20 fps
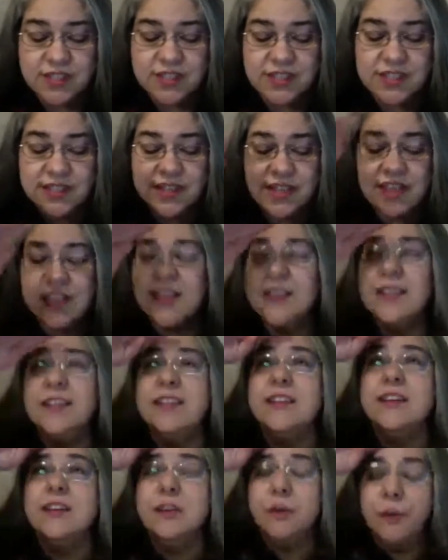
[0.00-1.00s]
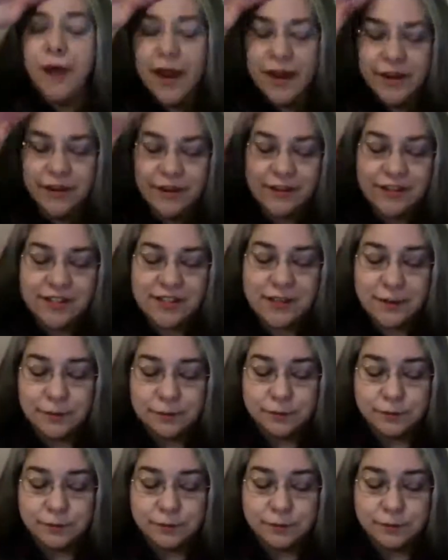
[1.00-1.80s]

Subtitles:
see the little riders.